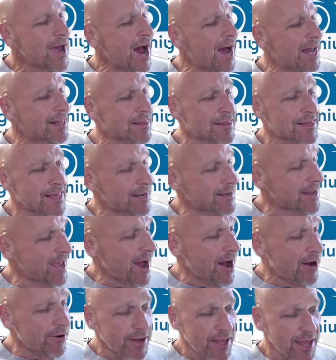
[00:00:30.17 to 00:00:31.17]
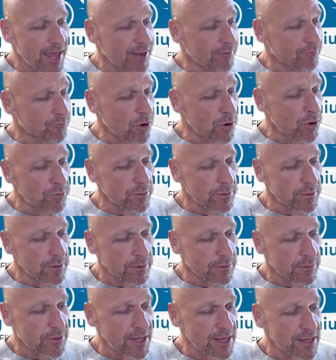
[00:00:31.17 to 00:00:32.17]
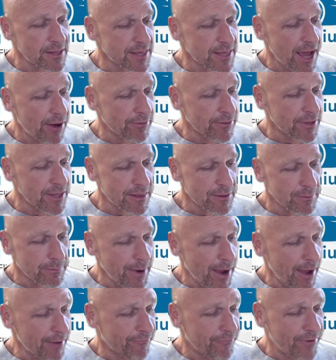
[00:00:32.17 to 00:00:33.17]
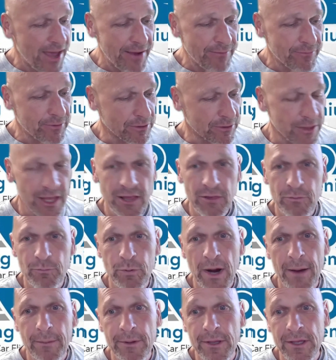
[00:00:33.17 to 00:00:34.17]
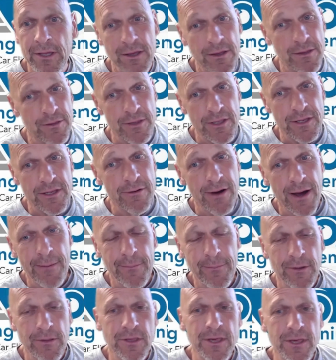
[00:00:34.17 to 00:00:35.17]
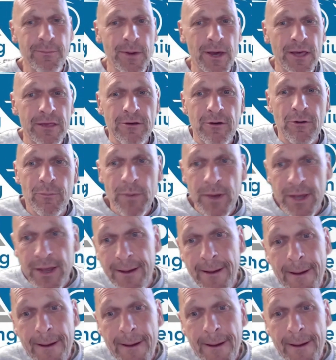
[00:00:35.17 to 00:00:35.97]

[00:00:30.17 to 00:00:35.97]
I just sat down and wrote things out. These are my favorite things, probably because, I'm a cheap SOB.